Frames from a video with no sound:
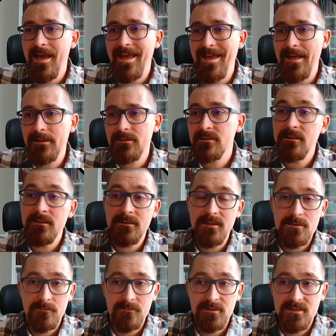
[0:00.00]
and in
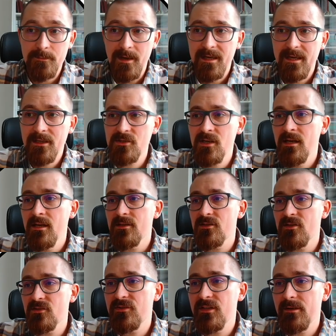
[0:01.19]
case of this package,
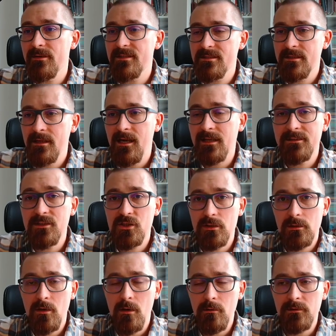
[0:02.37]
since is additional
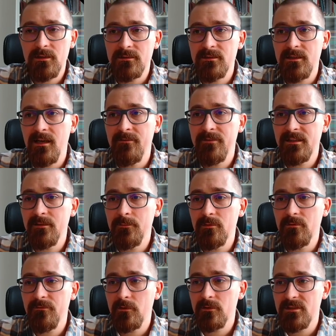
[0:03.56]
content available
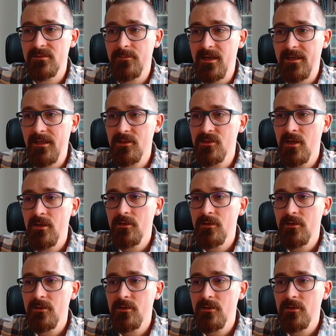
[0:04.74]
for this package,